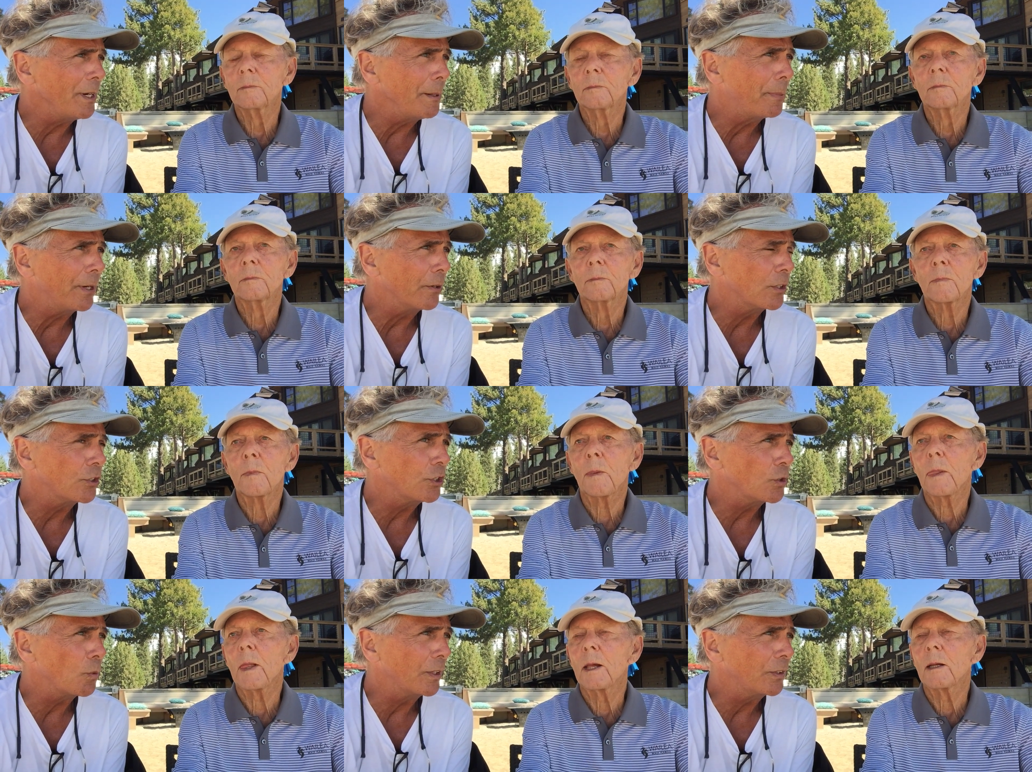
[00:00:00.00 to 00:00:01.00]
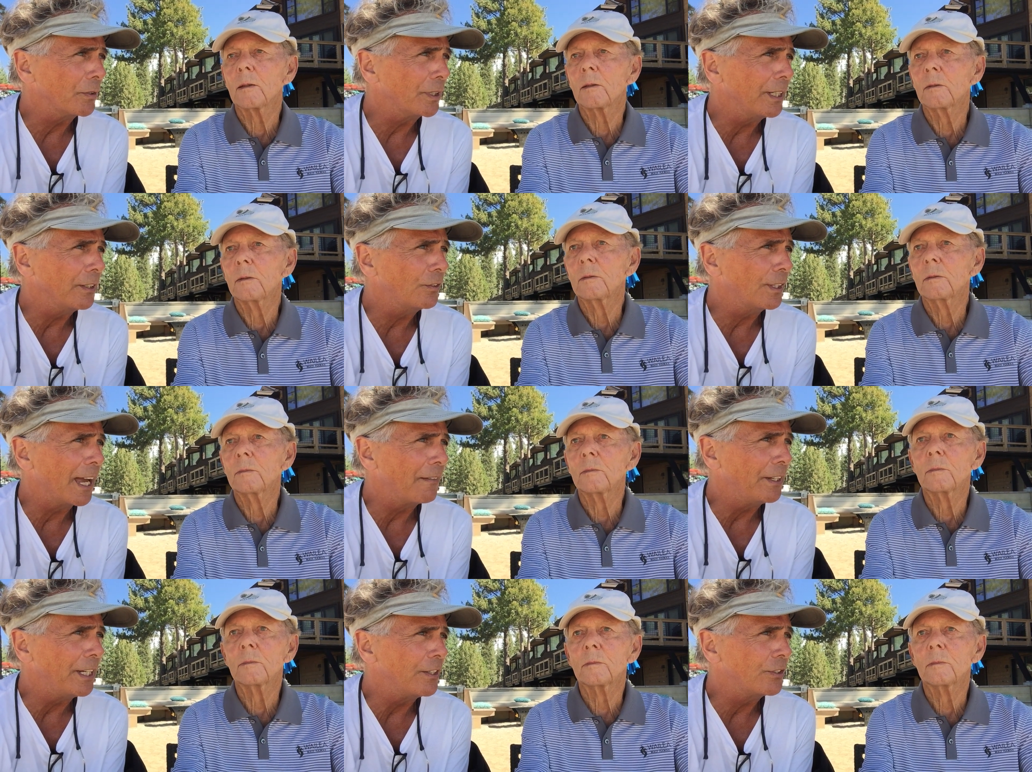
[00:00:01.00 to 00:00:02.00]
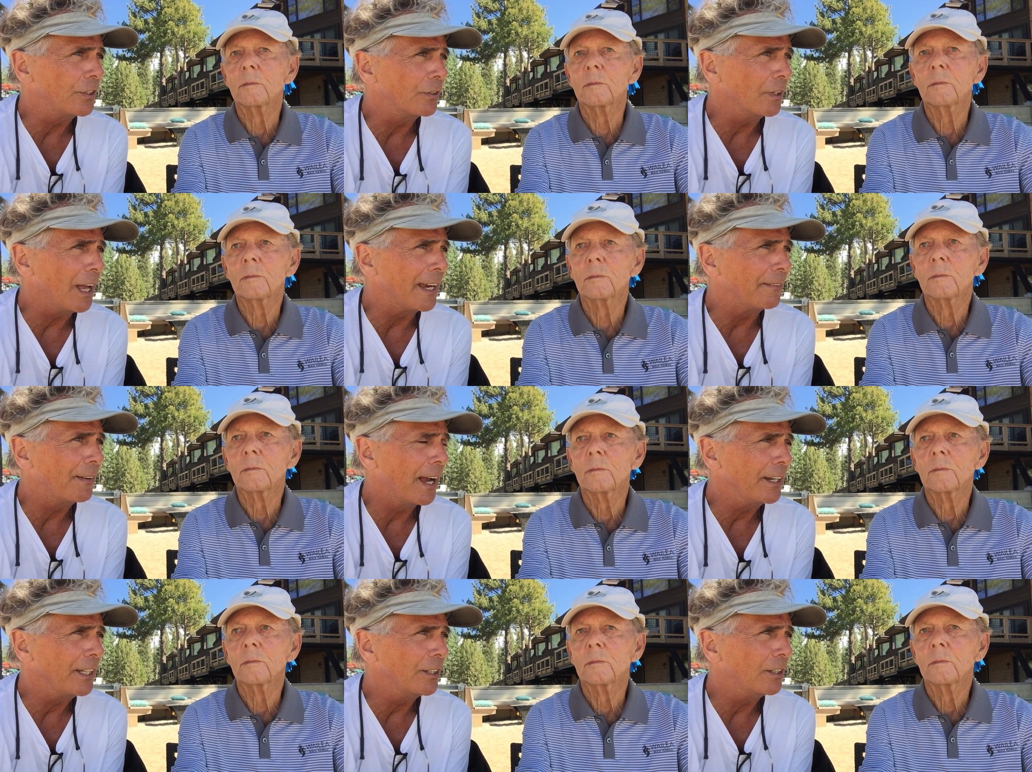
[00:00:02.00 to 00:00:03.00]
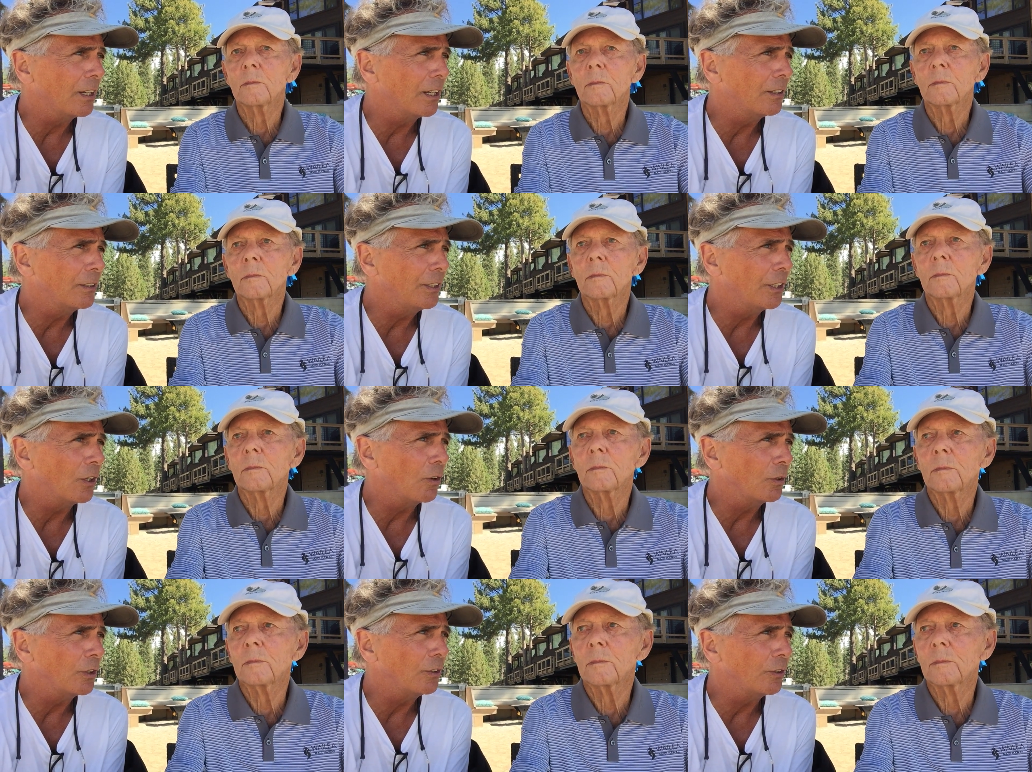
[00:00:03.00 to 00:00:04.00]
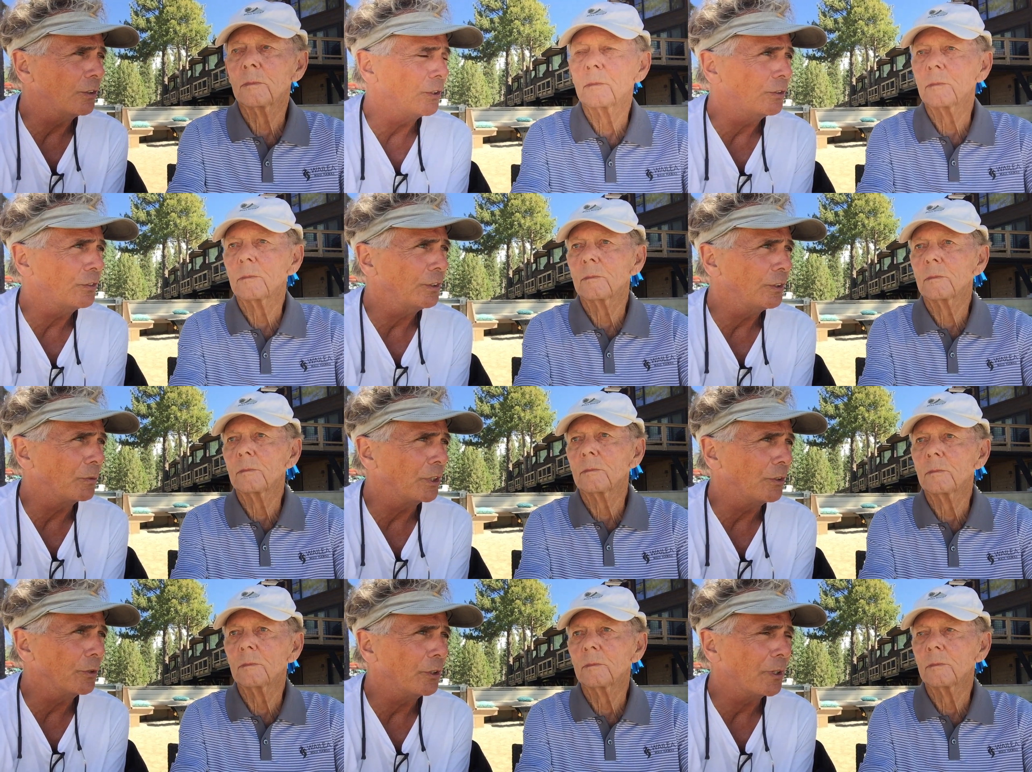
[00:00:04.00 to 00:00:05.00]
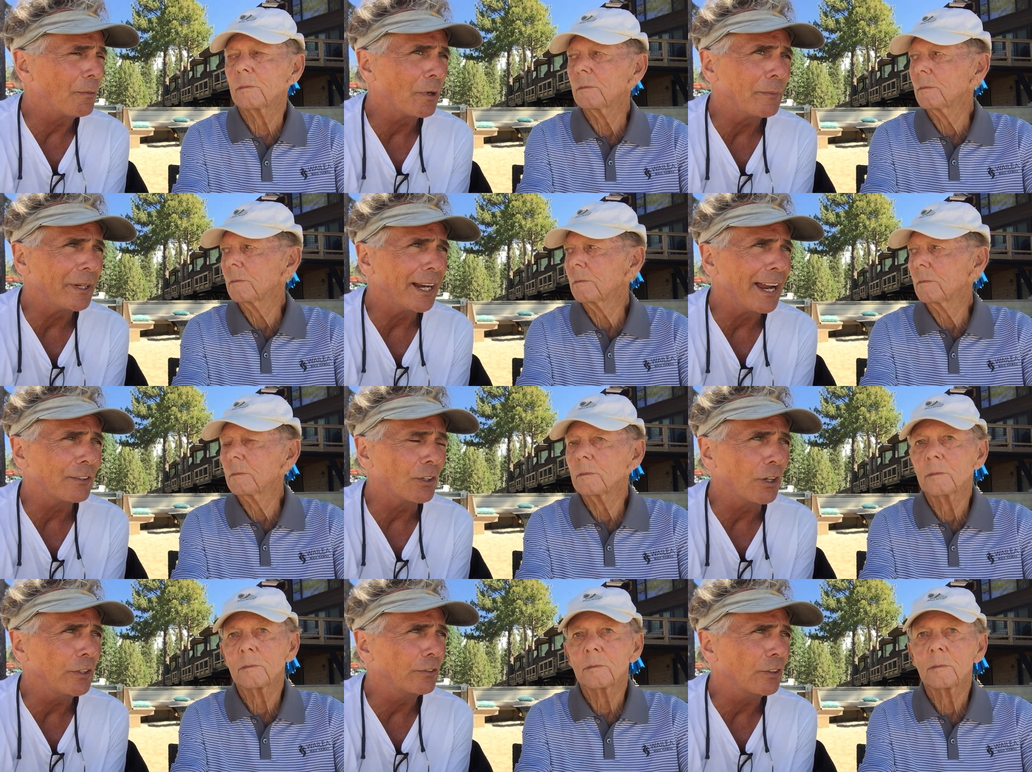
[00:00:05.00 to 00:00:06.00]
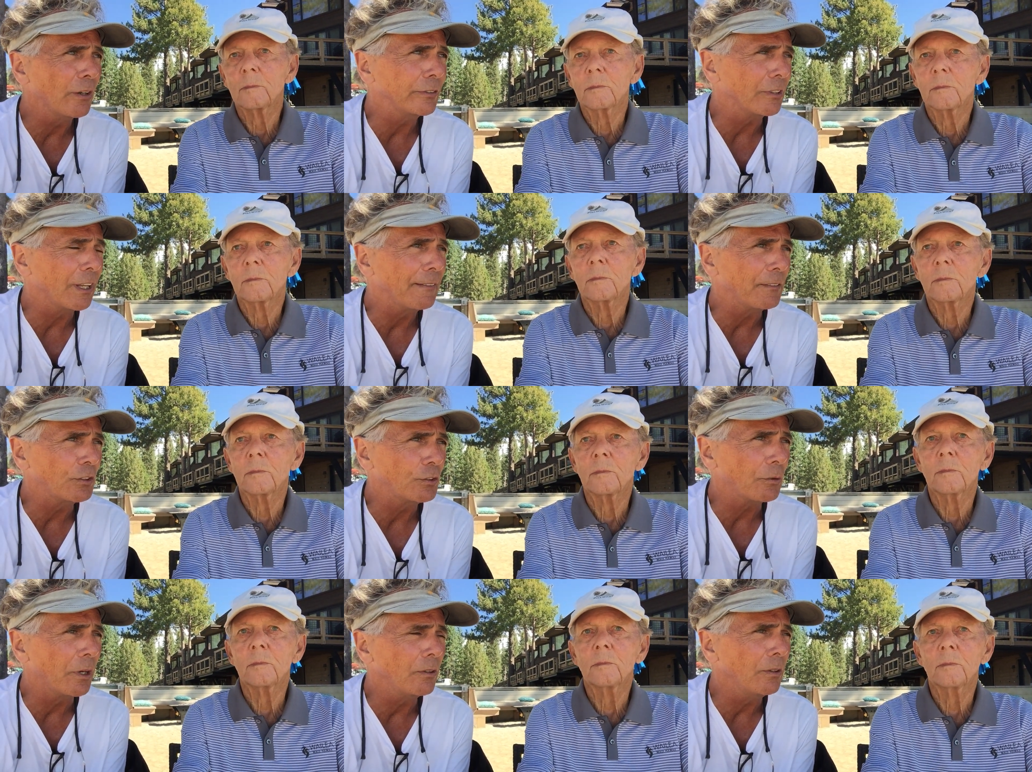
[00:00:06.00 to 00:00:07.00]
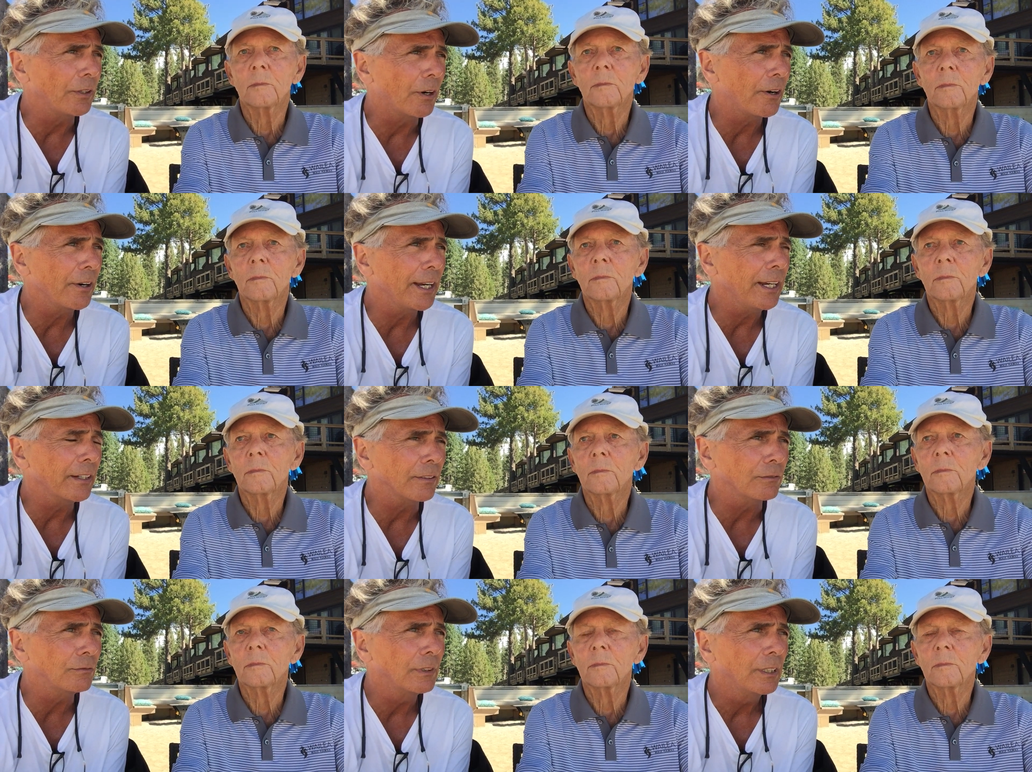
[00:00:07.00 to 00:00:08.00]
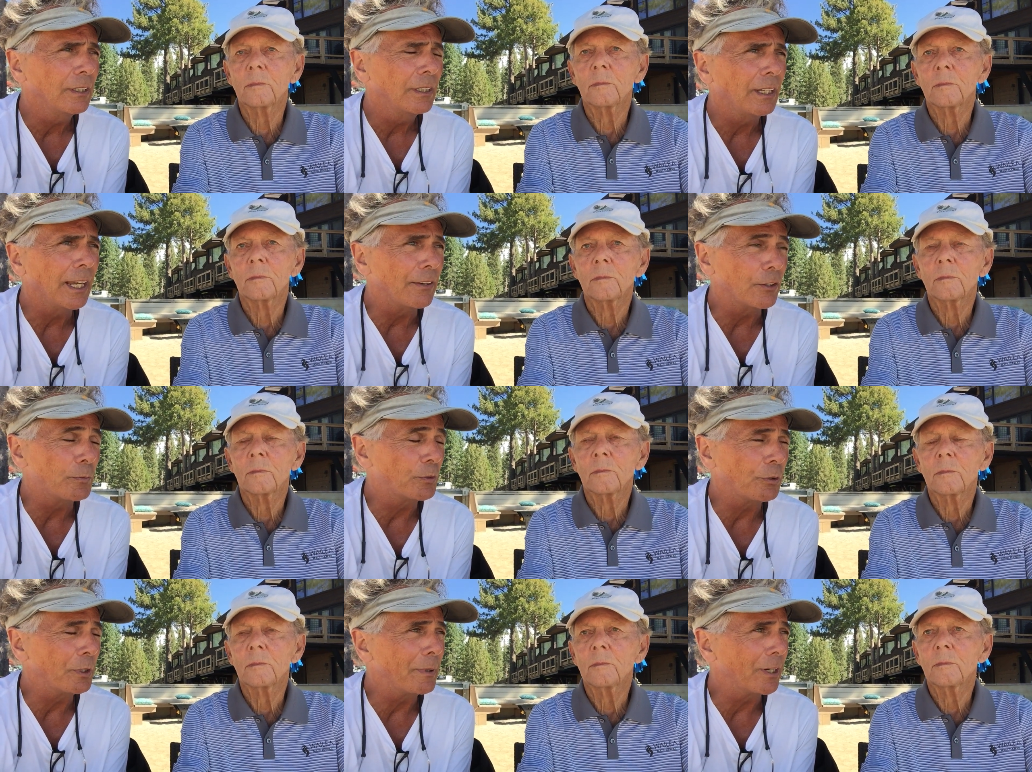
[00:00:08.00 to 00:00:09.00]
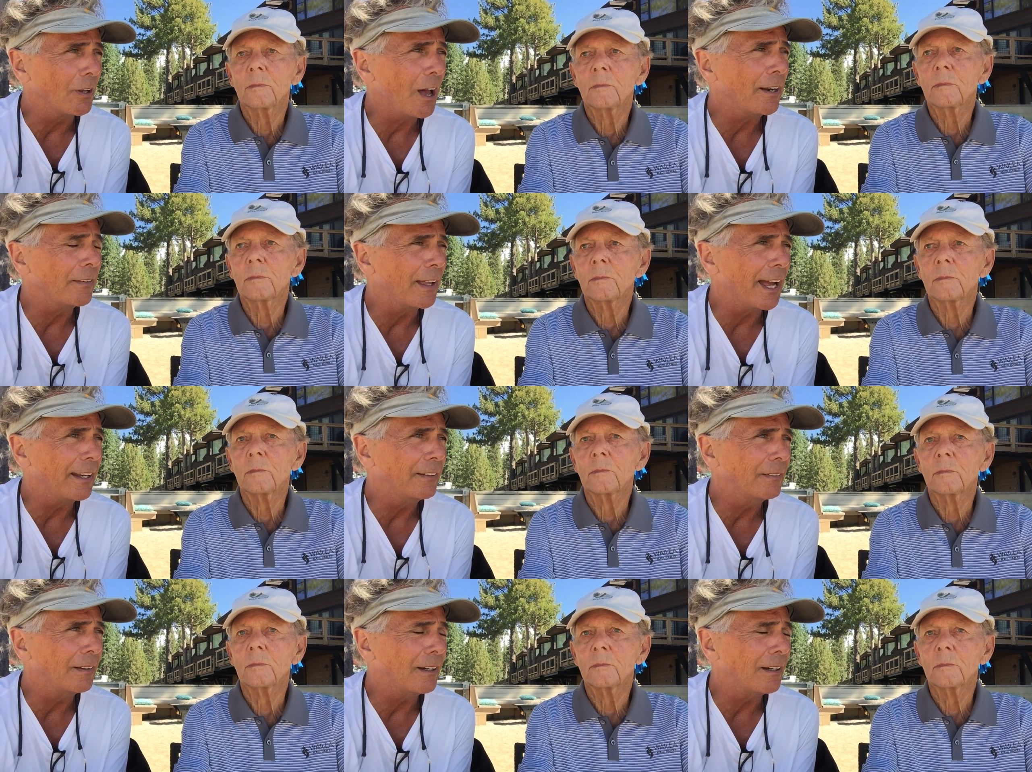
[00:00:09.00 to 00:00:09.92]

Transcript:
Speaker 1: many parents just want their kids to have an easier life. How do you, uh, you know, you, you see, when you heard I want to be an actor, all you saw is a life of struggle and heartache and and there's certainly been a lot of that.